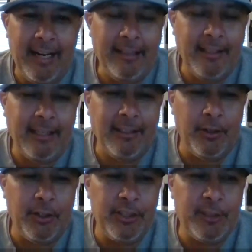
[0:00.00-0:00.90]
I think they're
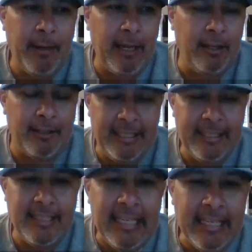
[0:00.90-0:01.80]
in a good spot. Look,
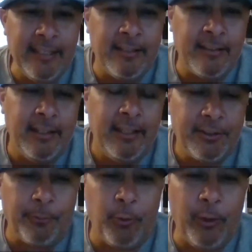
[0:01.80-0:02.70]
this is
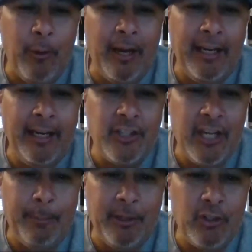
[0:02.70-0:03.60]
the Freeway League
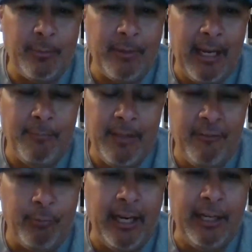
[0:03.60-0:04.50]
Championship game.
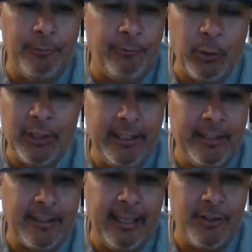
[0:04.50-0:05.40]
They've played a full league
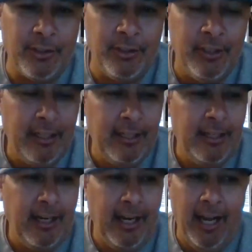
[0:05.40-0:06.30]
schedule,
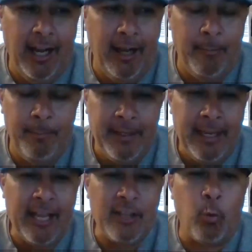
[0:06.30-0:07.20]

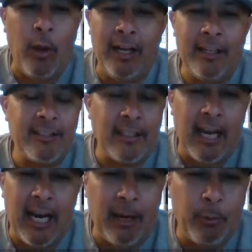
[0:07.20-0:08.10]
as well as
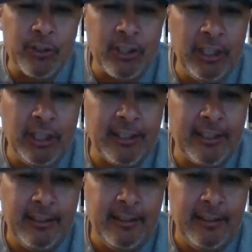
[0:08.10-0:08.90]
La Habra's looked.